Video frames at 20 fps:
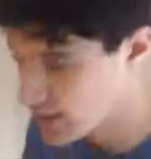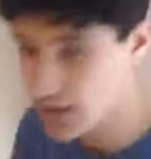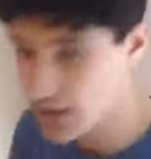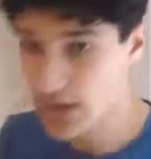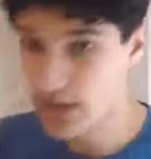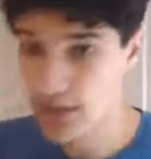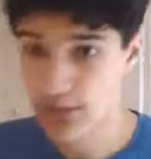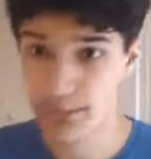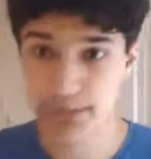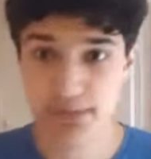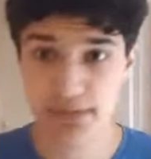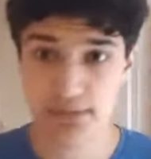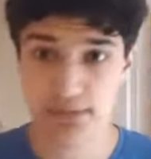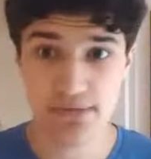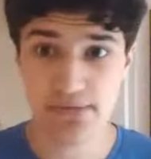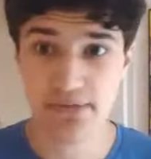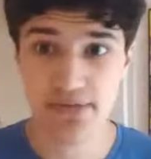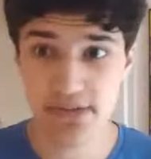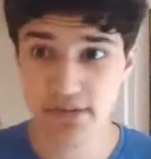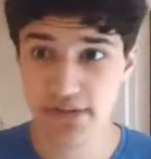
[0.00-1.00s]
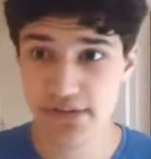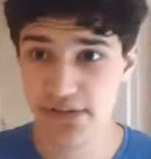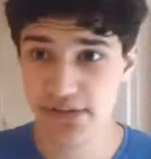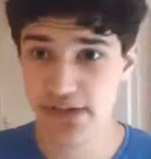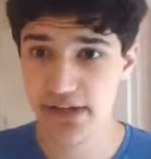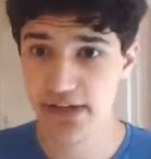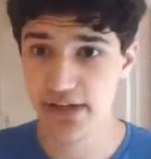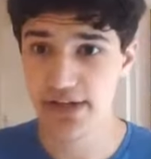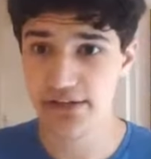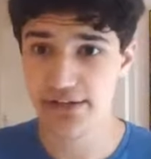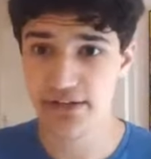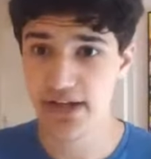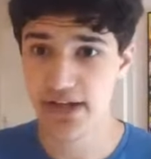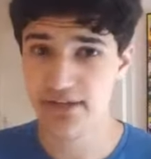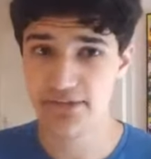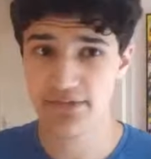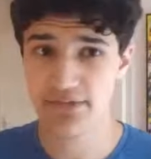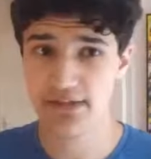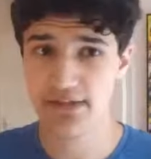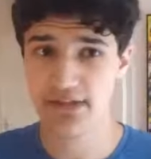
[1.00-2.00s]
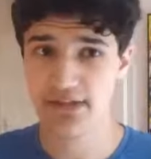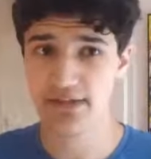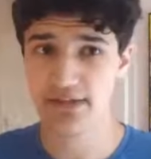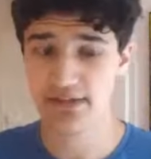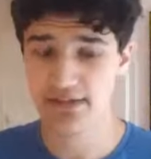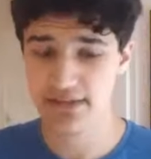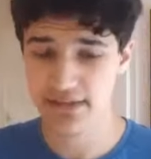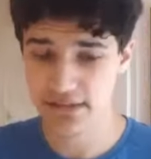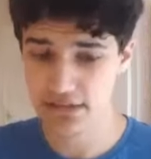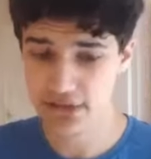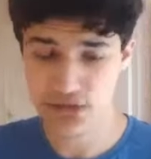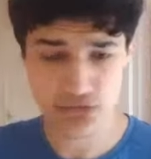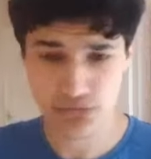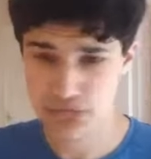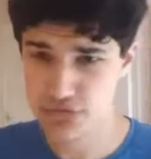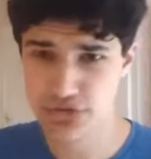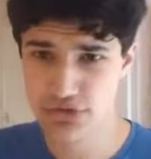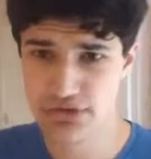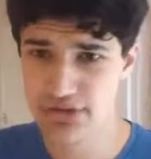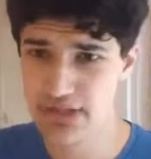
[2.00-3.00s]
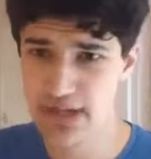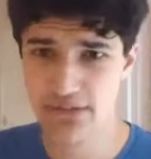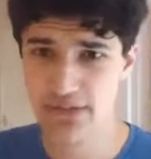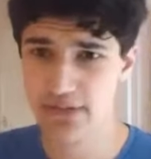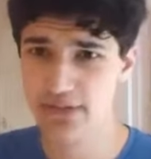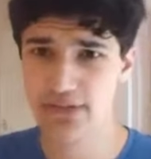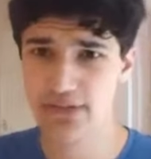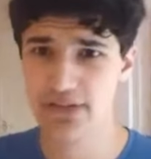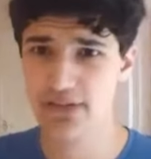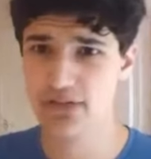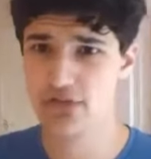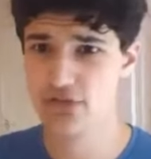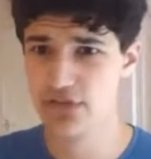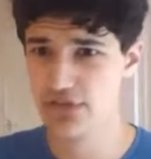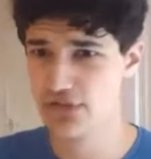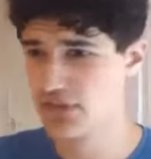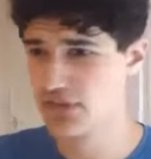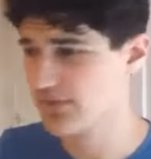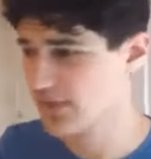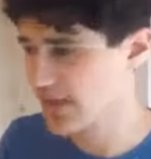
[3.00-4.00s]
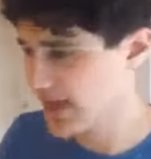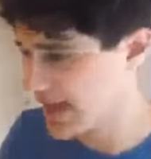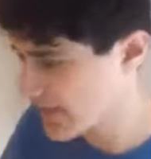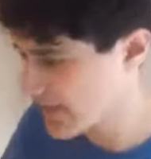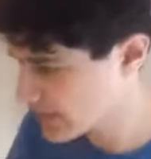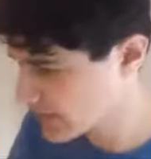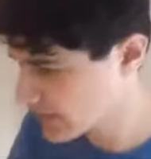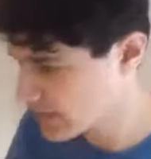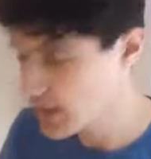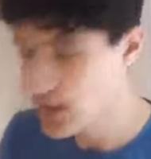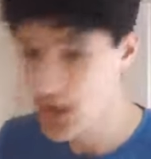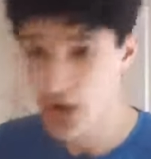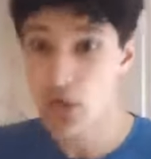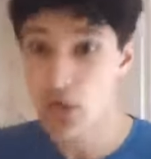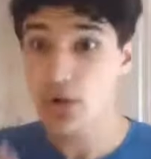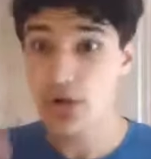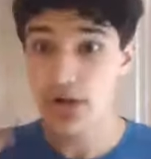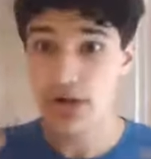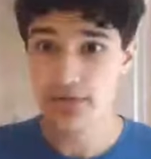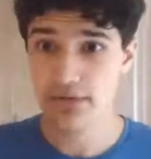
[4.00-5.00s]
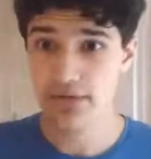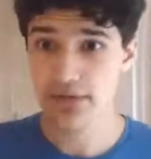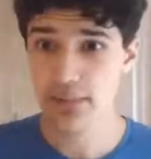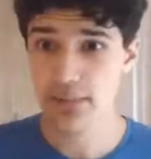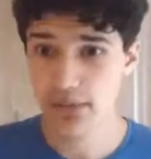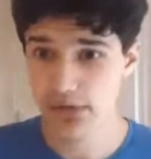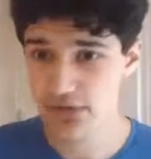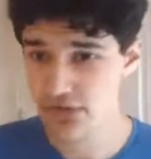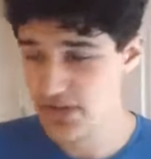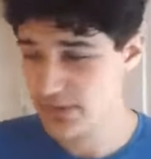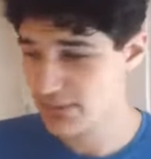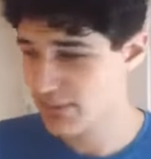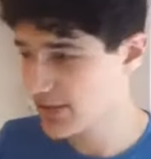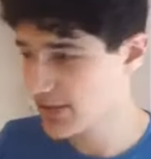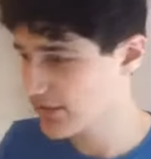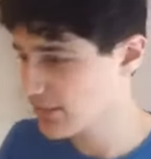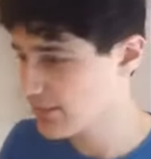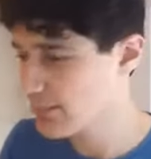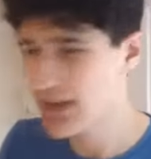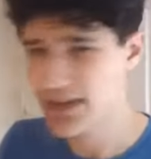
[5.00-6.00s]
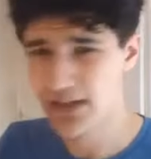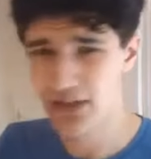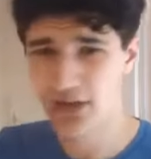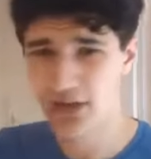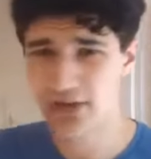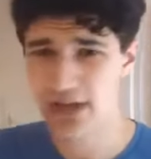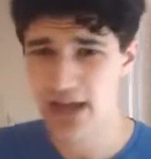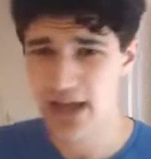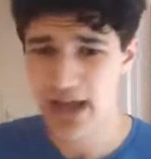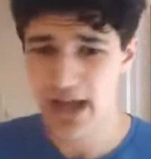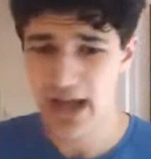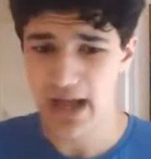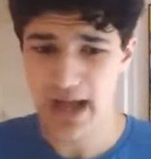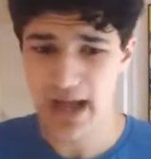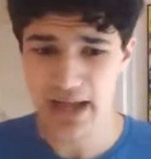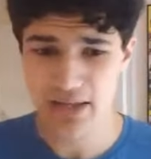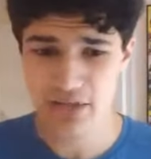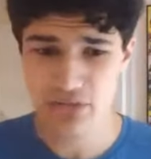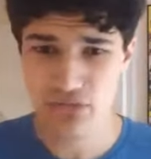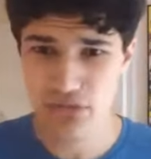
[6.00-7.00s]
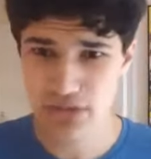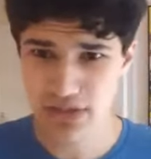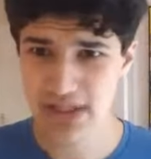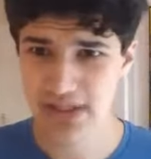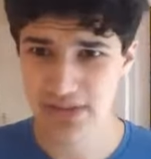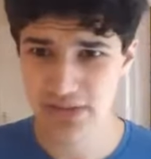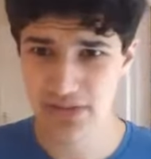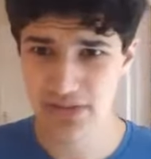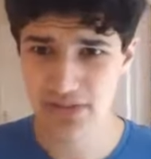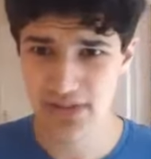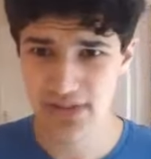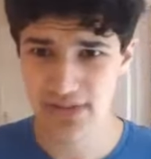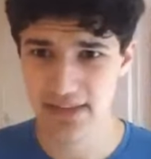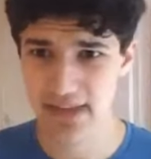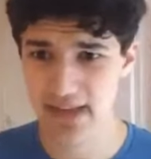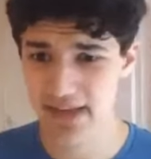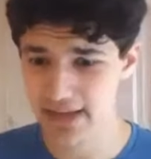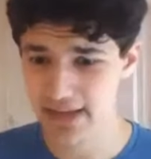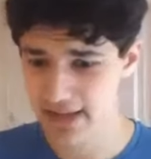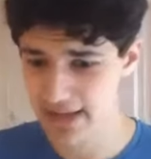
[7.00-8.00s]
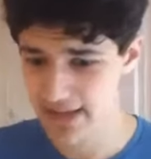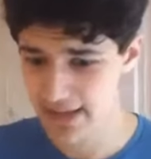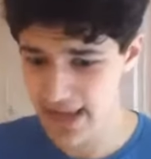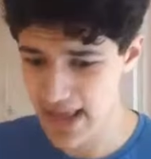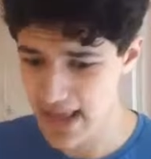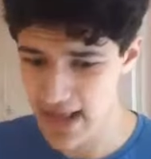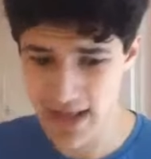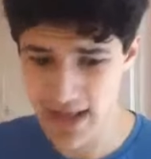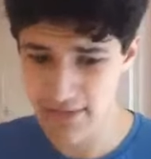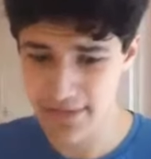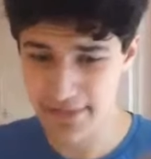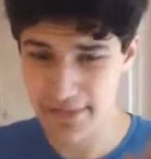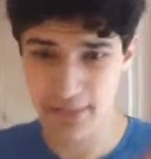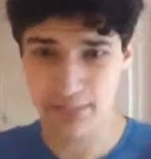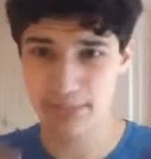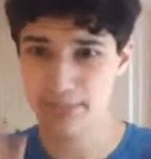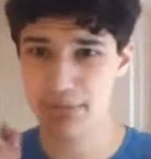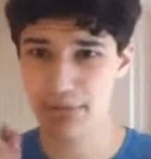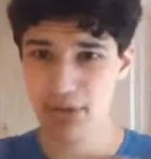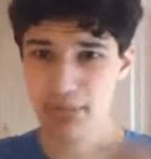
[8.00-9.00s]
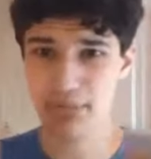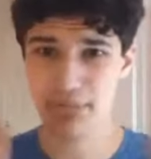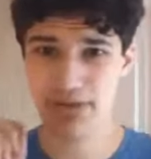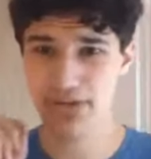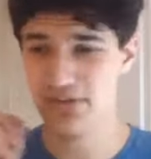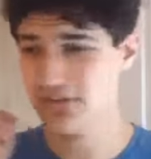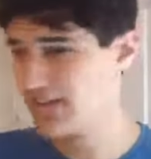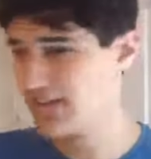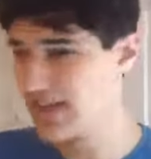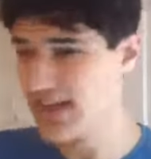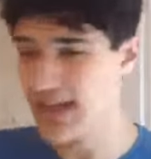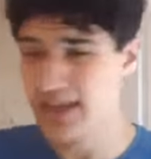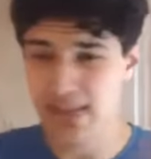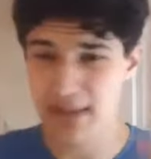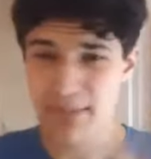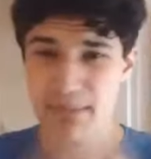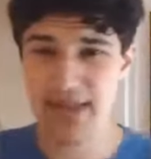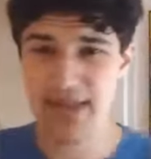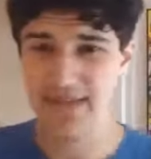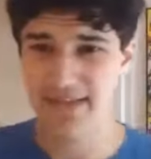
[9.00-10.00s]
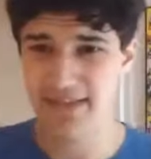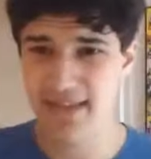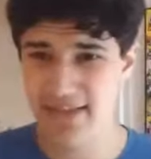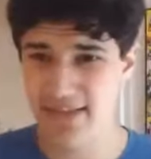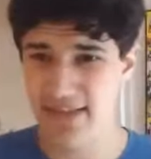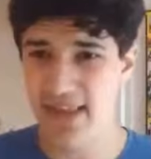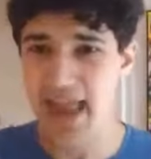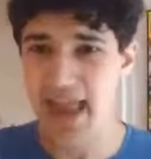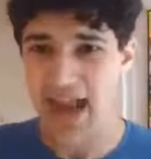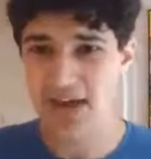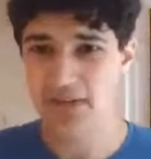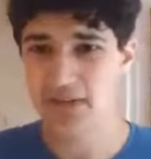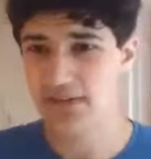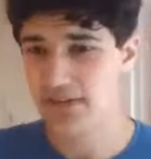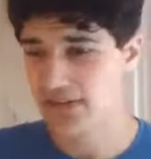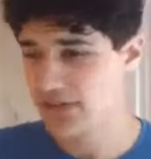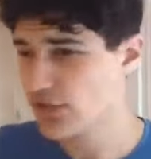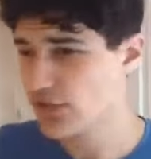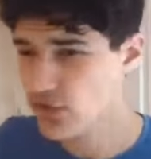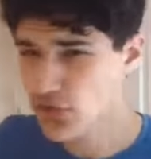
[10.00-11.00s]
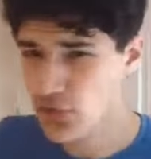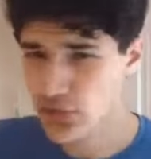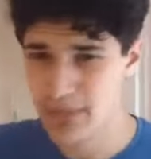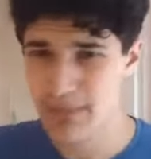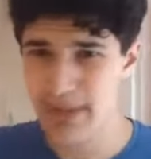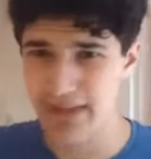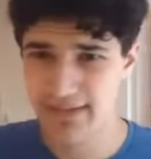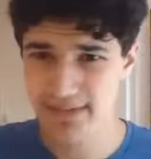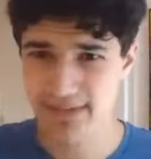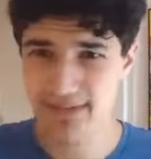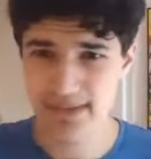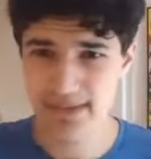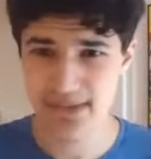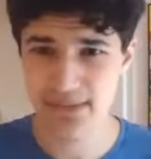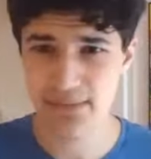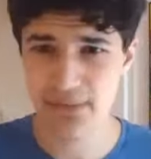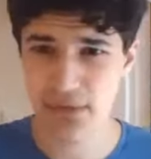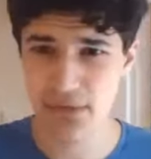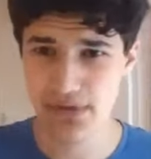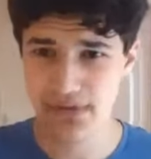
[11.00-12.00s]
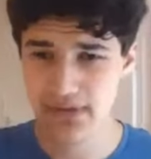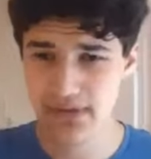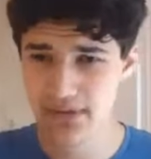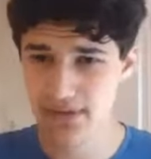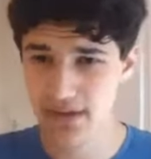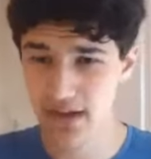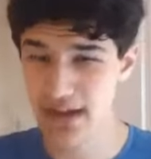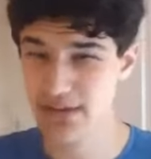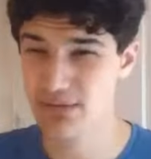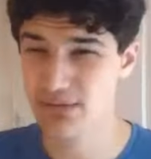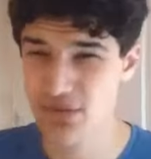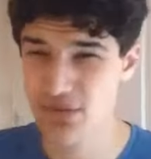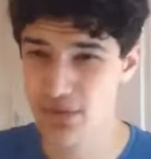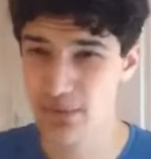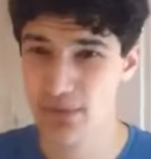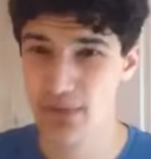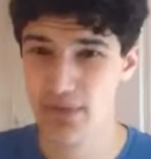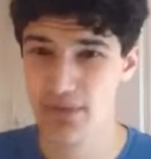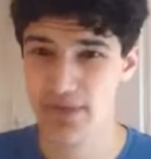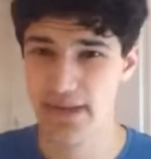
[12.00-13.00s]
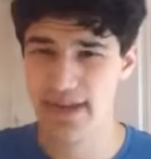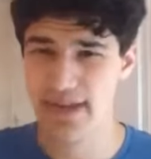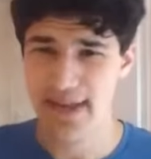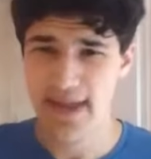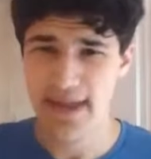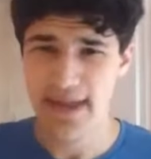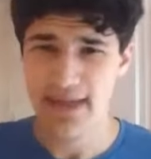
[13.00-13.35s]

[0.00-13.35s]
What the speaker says: Oh, but seriously guys, I think you should definitely see this trilogy if you haven't, or go rewatch it, because my god, I really do think that the plot points, they make sense. Everything, the story makes sense. You know, it's a time travel movie.